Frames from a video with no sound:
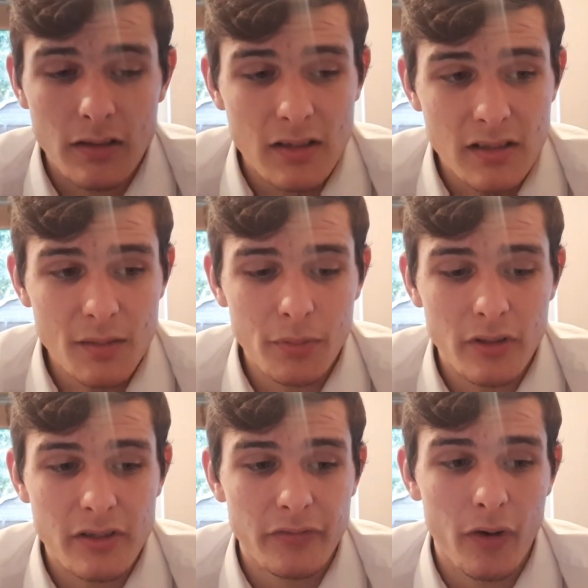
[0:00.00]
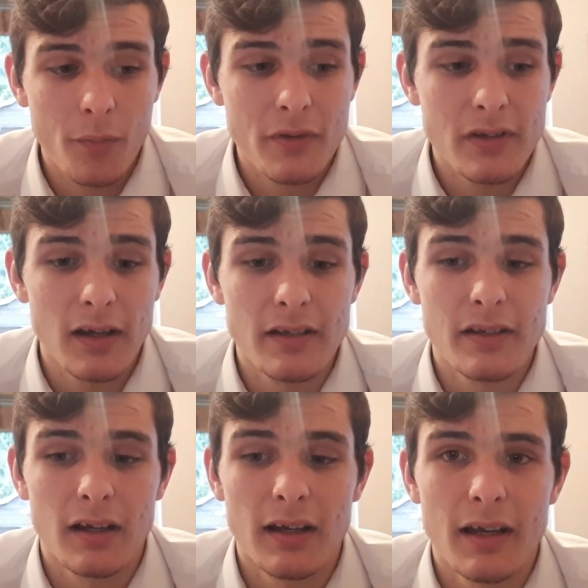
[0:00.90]
simplest form is that,
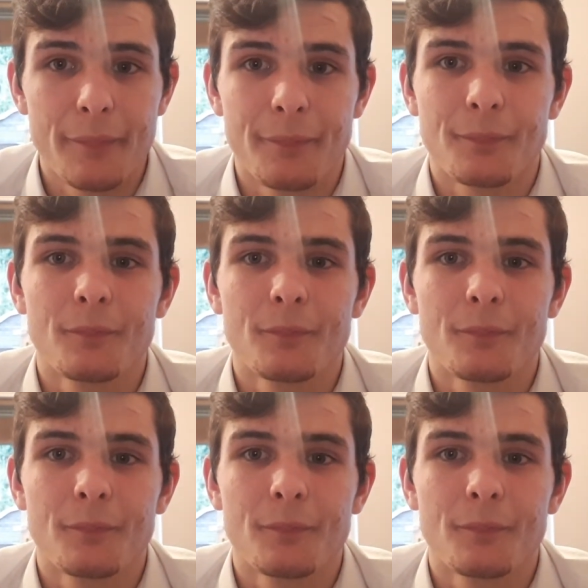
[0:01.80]
and